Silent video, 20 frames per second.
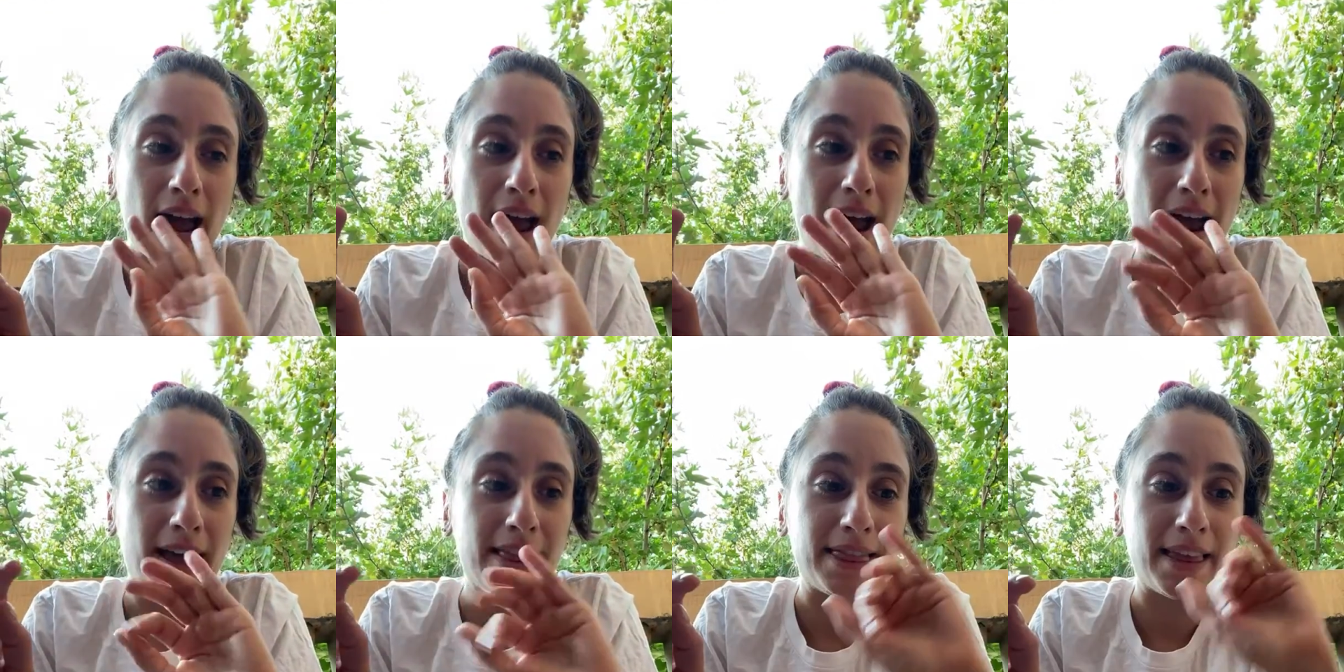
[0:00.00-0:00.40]

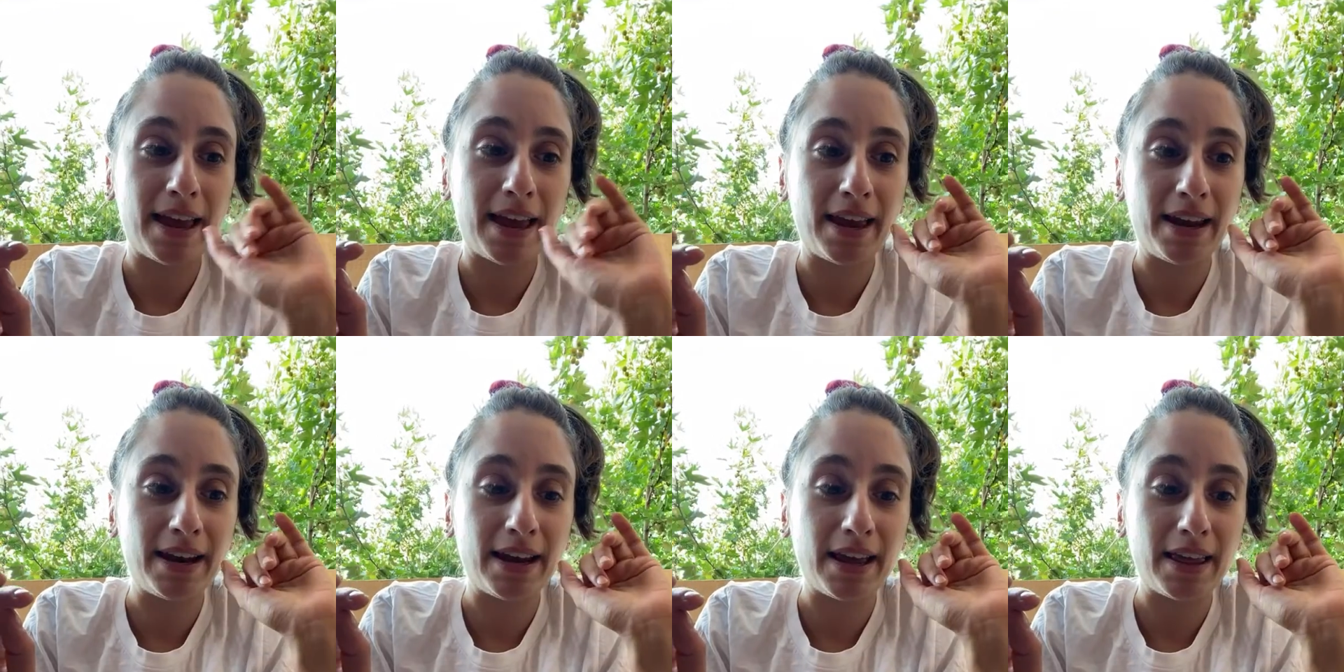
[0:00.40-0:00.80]
And
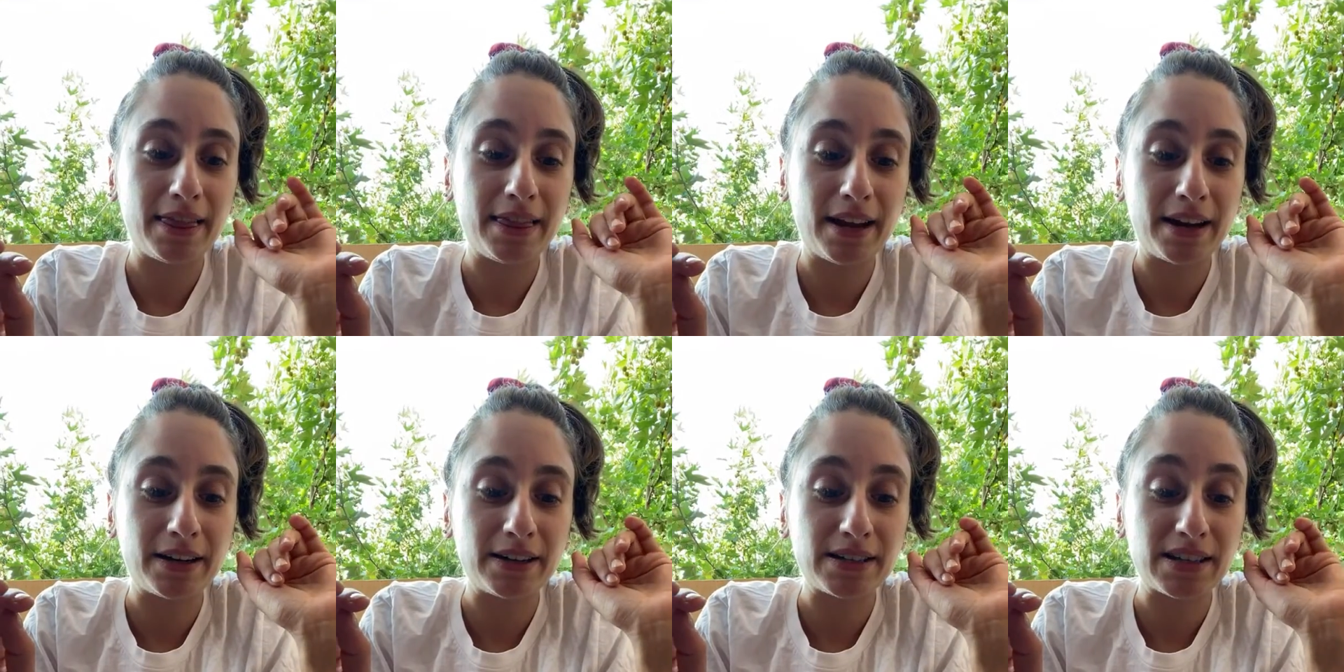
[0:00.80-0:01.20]
then
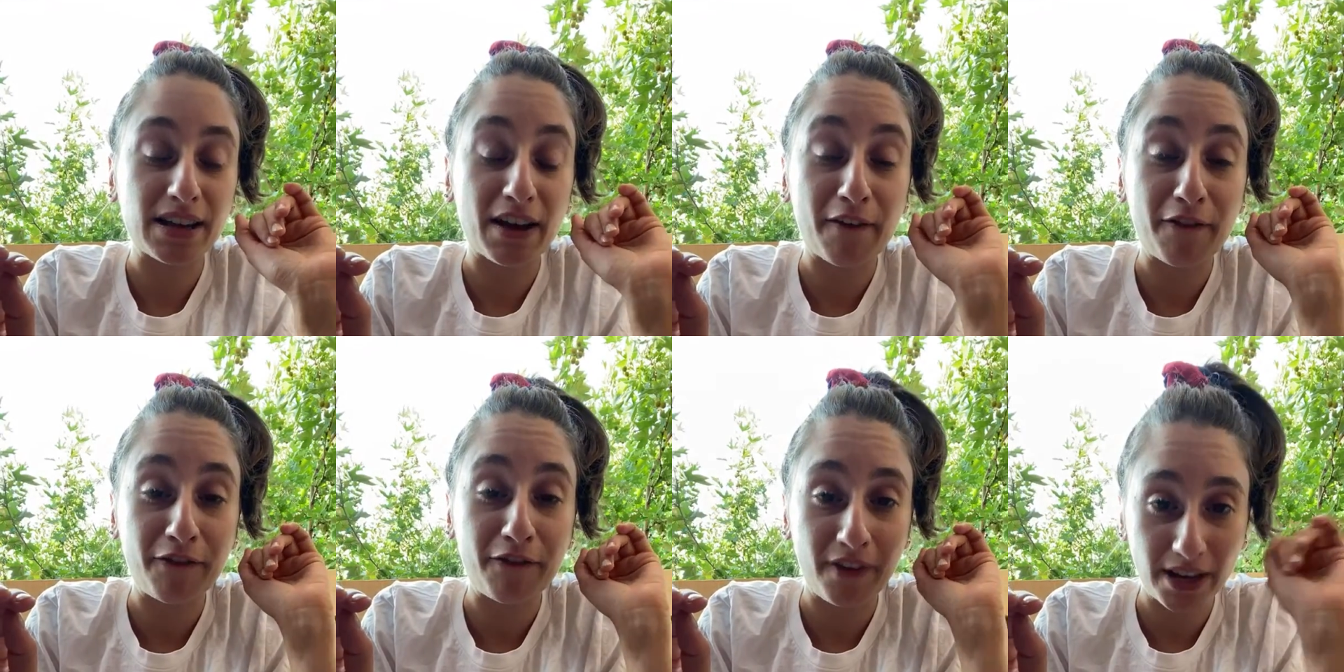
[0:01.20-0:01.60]
there's a
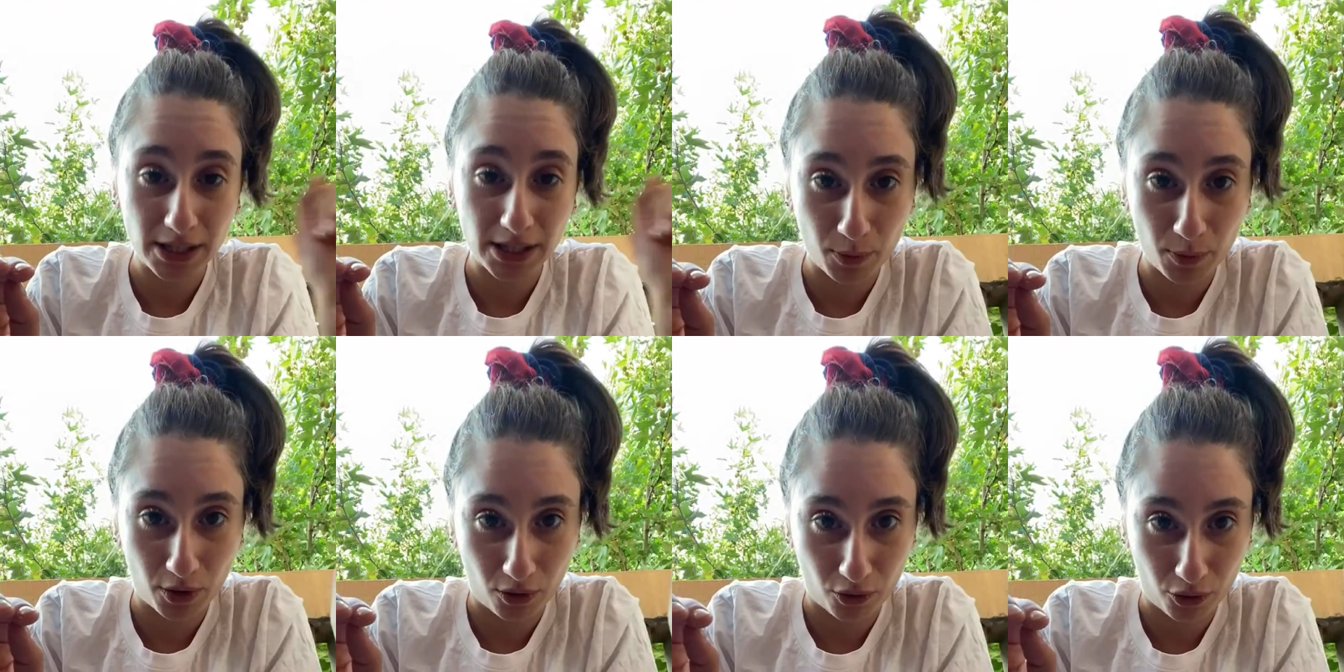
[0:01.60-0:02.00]

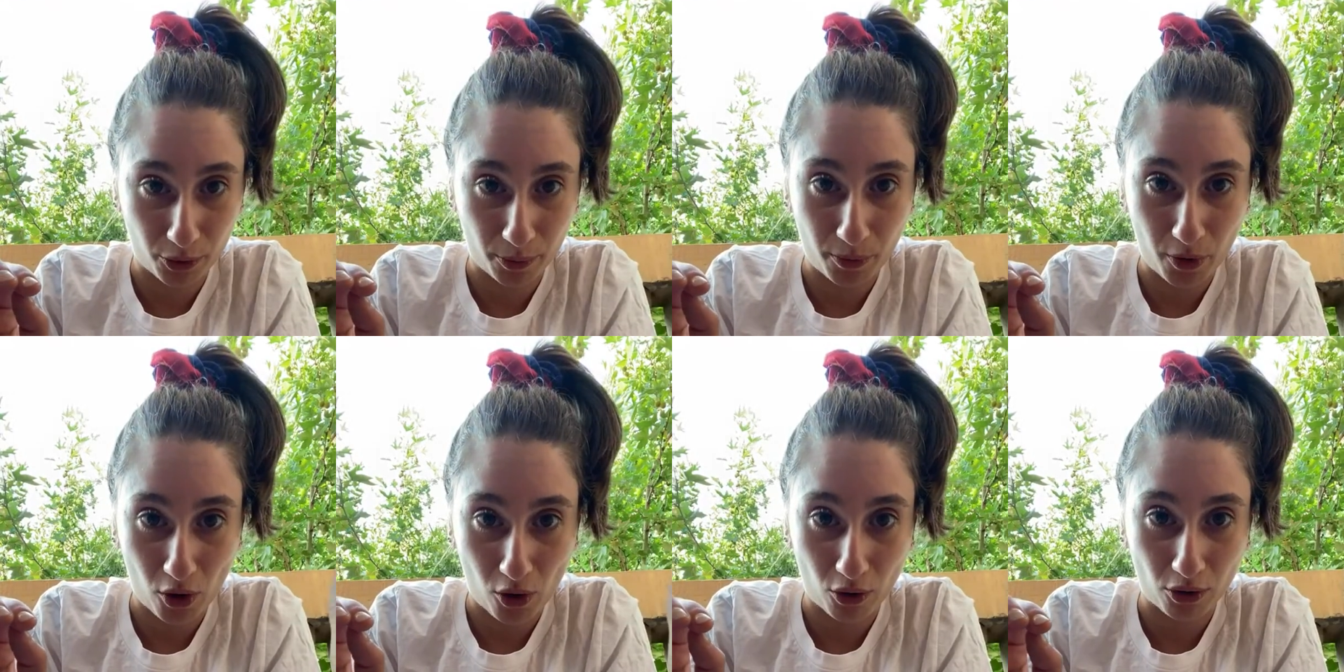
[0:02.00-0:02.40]
Facebook
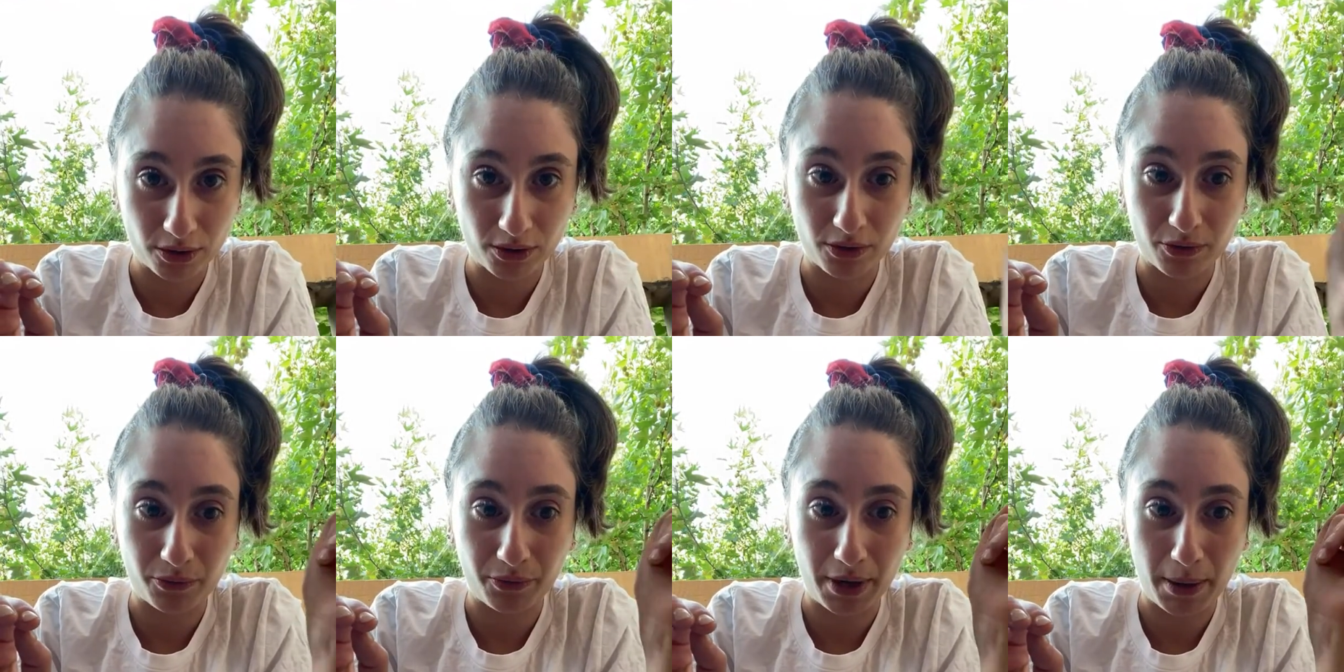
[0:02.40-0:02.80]
group called
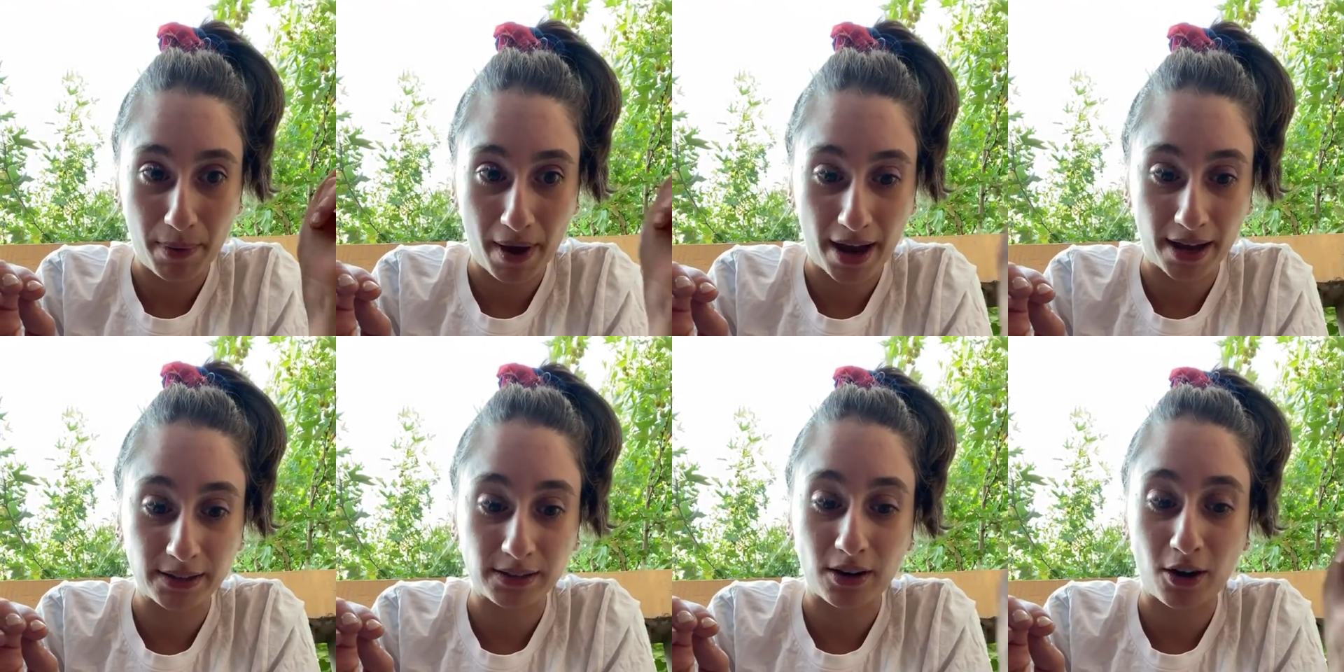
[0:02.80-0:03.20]

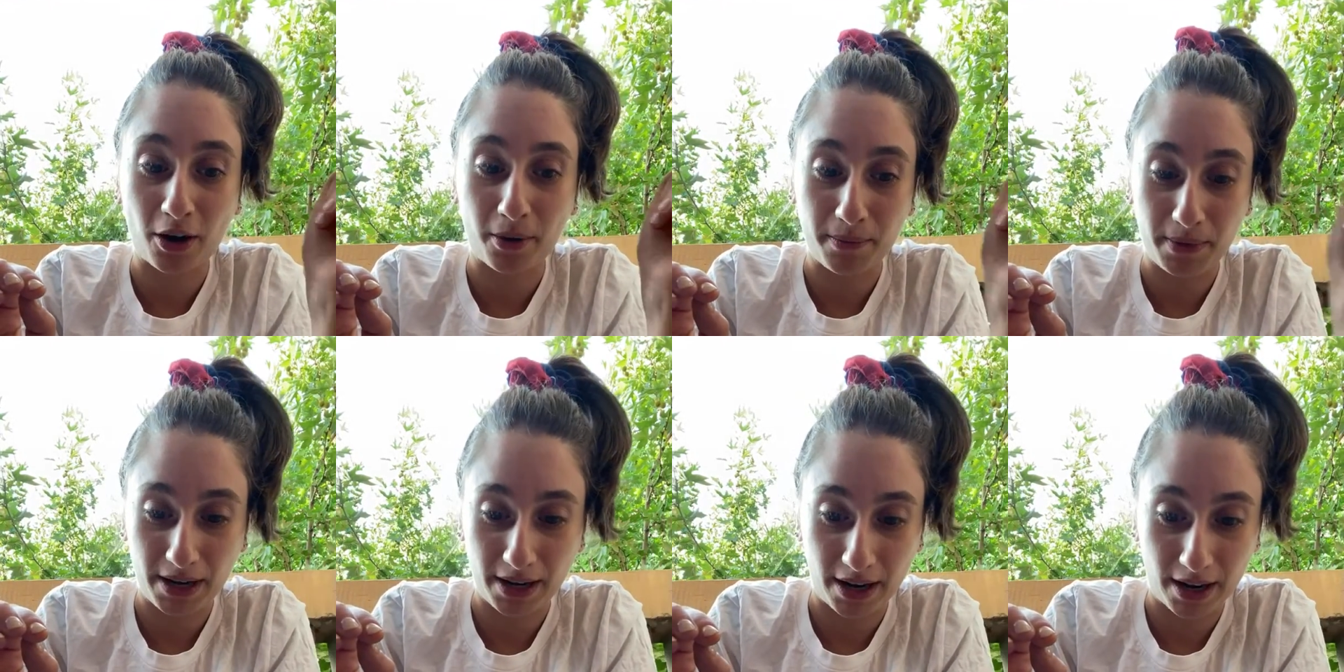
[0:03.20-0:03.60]
Repat
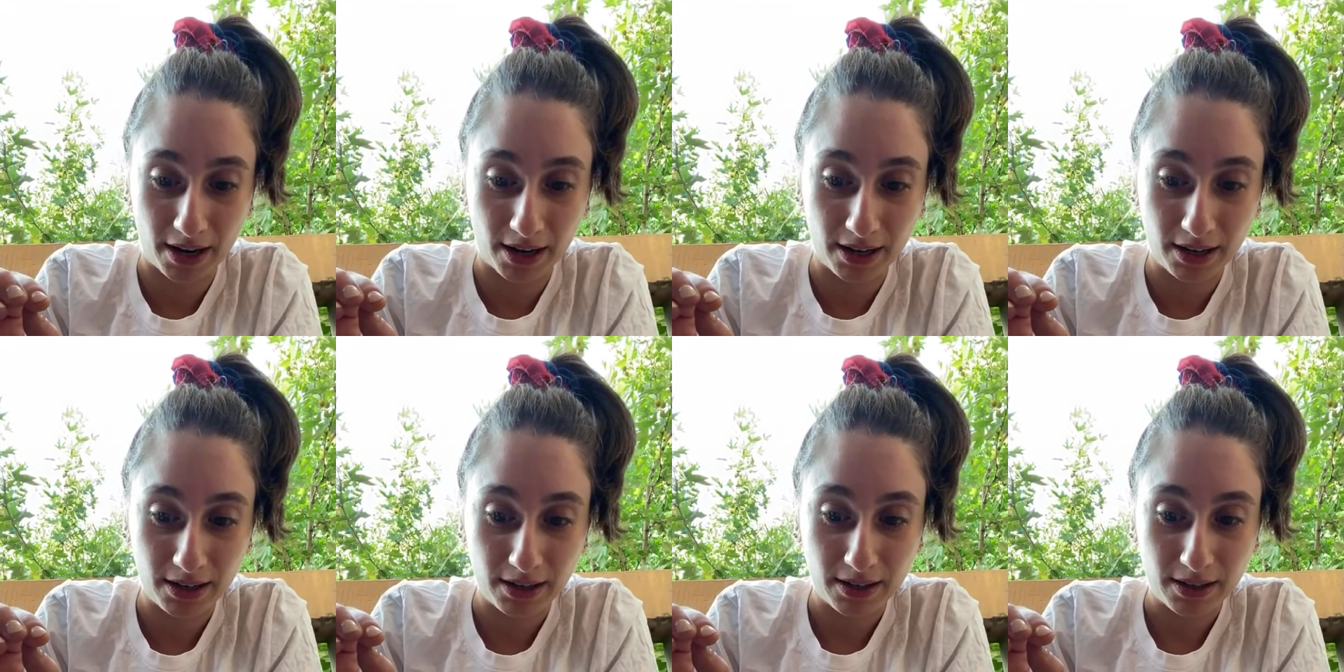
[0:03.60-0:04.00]

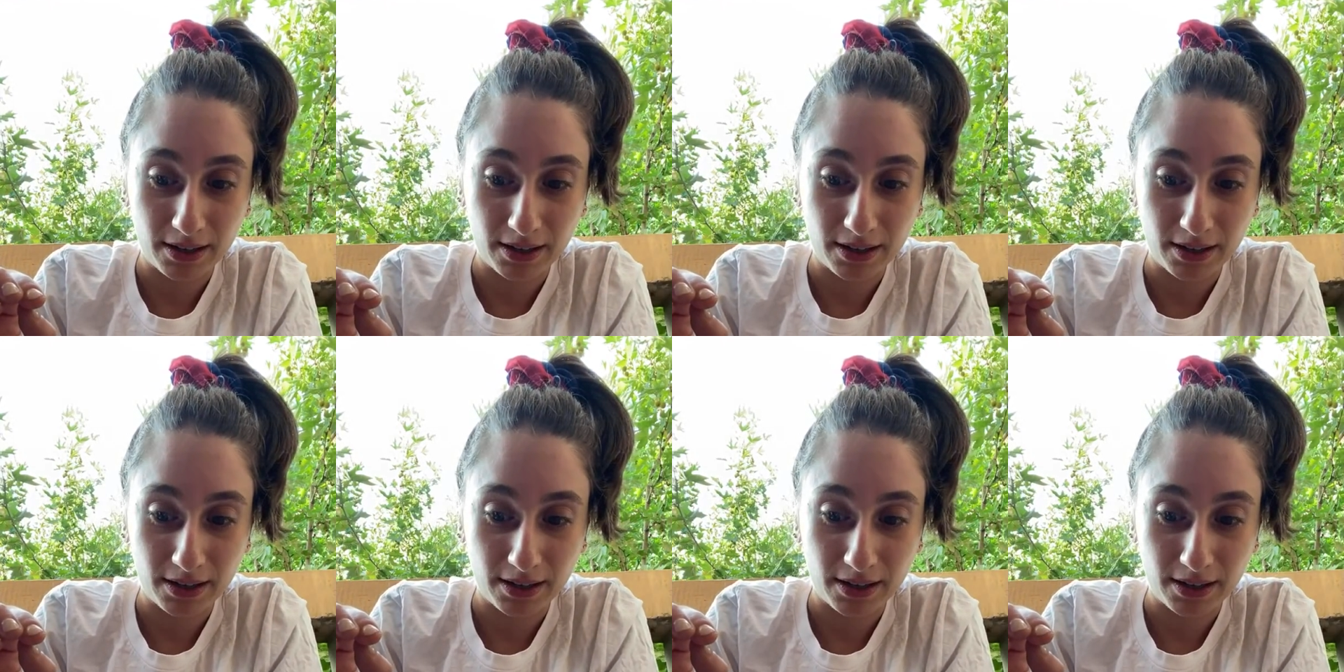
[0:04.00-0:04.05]
Armenia